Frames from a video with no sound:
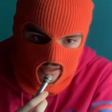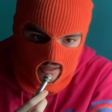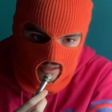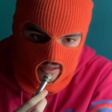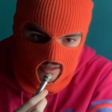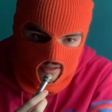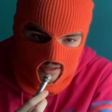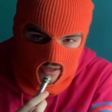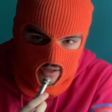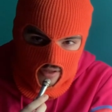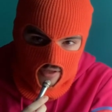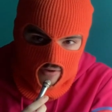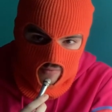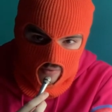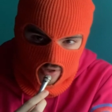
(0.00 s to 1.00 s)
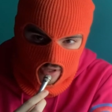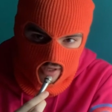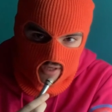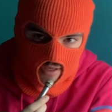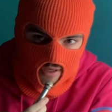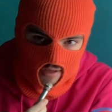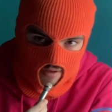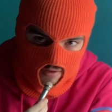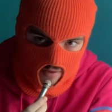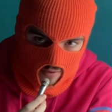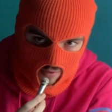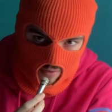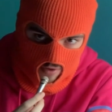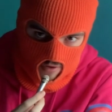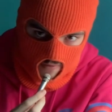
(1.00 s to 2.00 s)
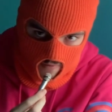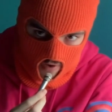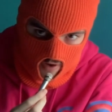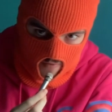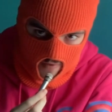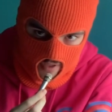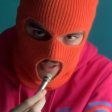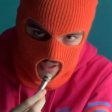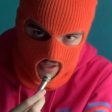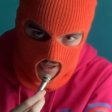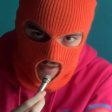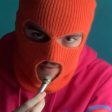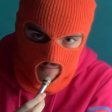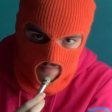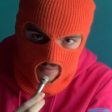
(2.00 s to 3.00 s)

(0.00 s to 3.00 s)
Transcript: nothing really lore involved here,